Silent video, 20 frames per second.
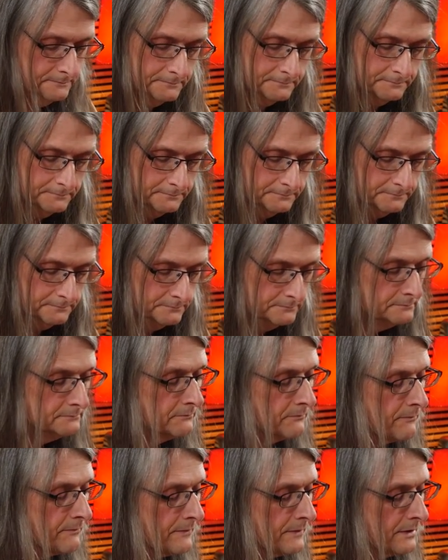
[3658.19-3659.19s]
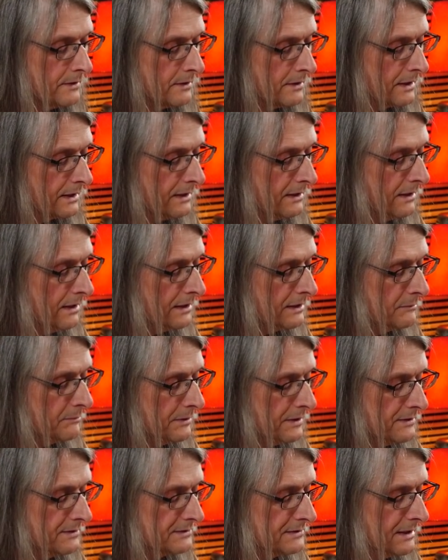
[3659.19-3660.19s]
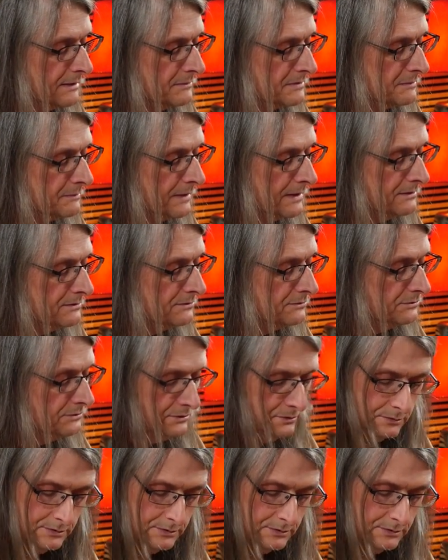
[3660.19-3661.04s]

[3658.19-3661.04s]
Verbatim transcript: Hmm. I can occupy the same space as